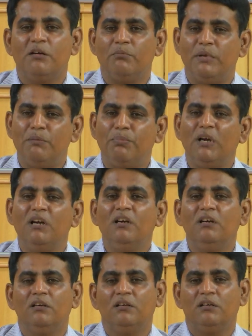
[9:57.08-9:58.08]
people,
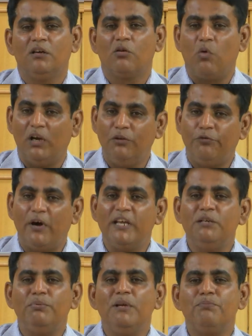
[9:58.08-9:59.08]

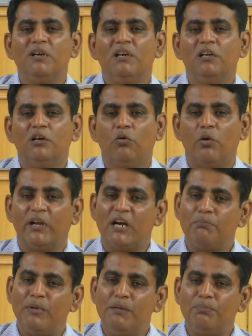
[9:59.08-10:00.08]
qualified people, where are
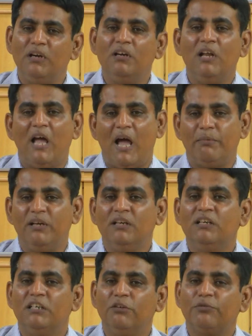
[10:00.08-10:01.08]
people having
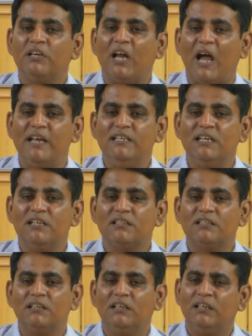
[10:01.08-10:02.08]
different
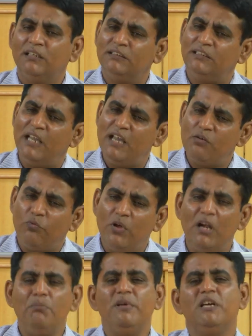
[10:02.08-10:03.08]
ideas, there
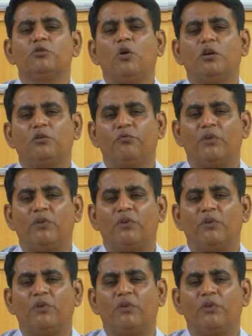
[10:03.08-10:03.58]
will be a sort of